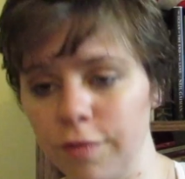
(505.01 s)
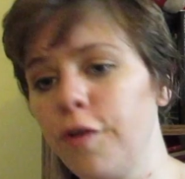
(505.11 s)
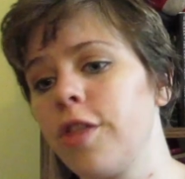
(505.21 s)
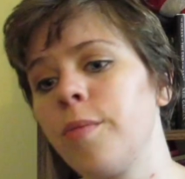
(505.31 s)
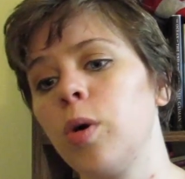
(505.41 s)
And
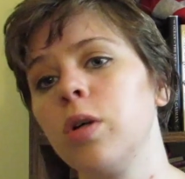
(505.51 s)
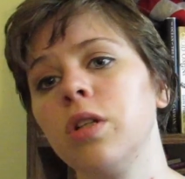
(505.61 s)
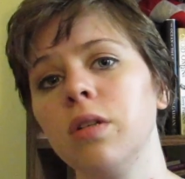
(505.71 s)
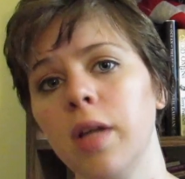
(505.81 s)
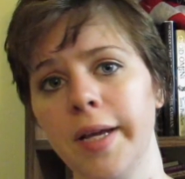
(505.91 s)

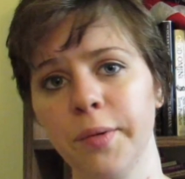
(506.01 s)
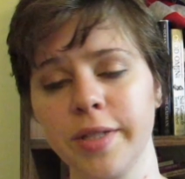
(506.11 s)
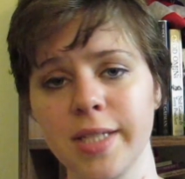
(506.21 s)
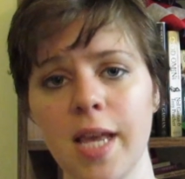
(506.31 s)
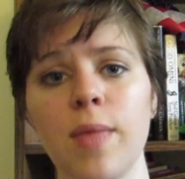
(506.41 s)
furthermore, it
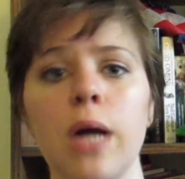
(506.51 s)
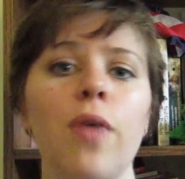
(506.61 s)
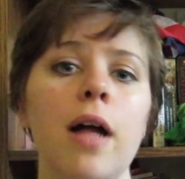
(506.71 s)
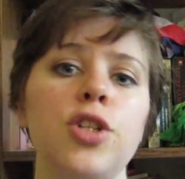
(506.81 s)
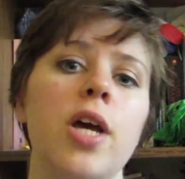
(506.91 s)
would seem that
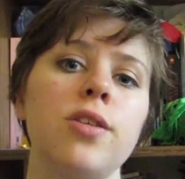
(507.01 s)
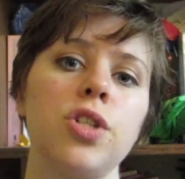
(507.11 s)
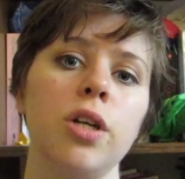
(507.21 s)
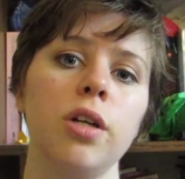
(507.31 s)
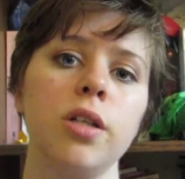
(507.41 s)

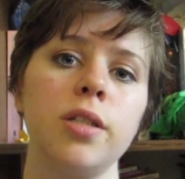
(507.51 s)
Rochester